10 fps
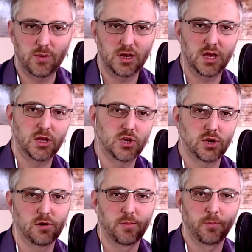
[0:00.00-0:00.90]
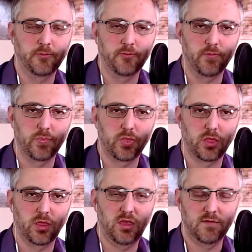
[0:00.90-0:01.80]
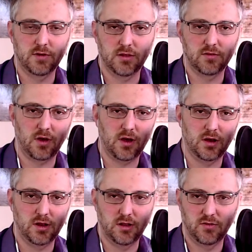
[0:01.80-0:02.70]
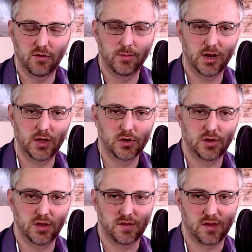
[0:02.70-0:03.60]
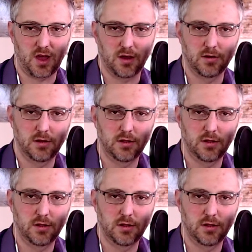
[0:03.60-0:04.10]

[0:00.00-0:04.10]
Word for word: nature, even as God, in his human nature, he is tired.